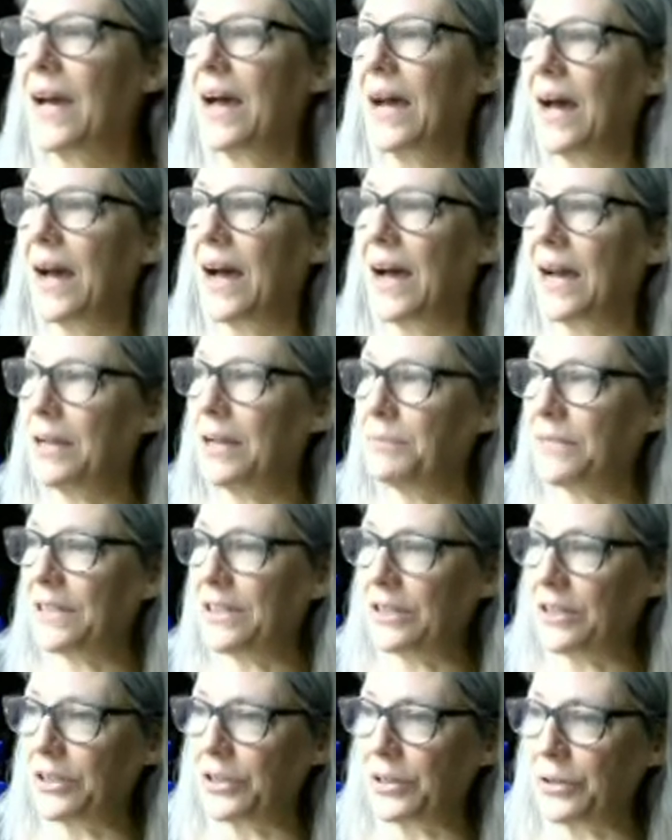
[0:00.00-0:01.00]
I'm going to
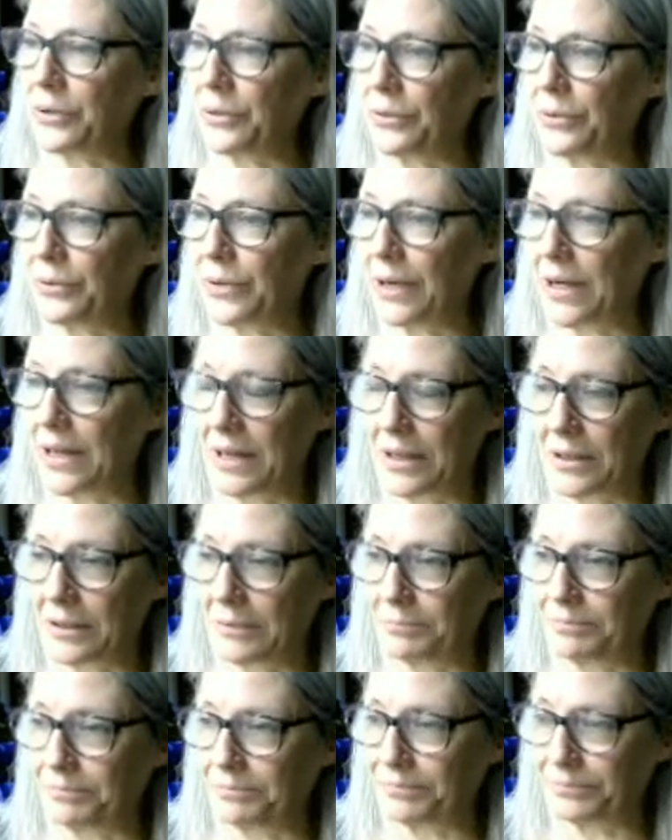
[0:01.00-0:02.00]
go
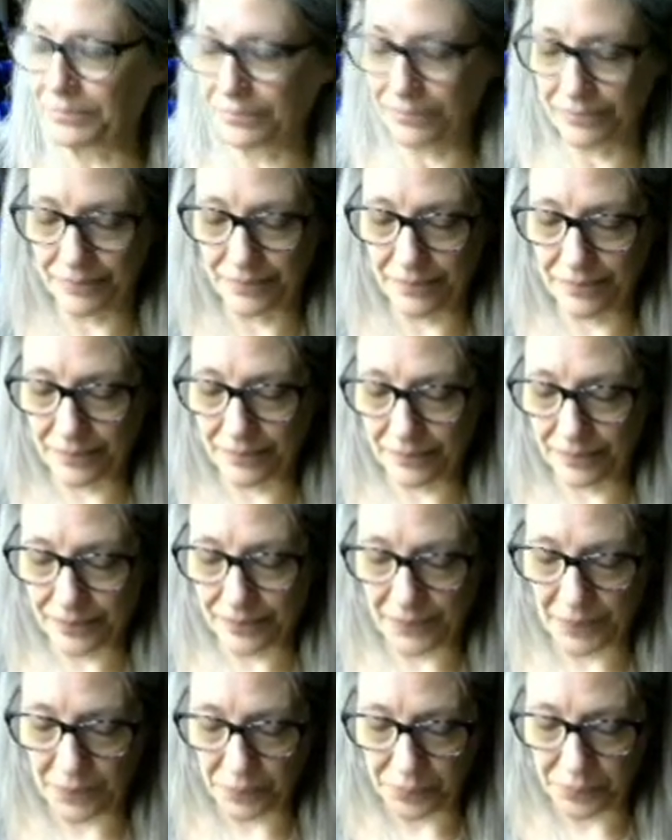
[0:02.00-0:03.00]
um,
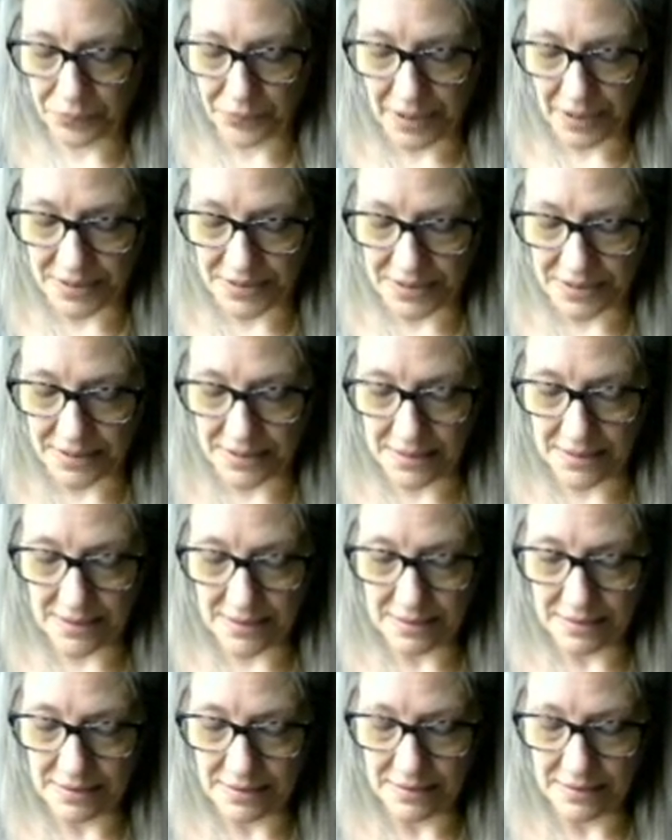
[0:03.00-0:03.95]
present,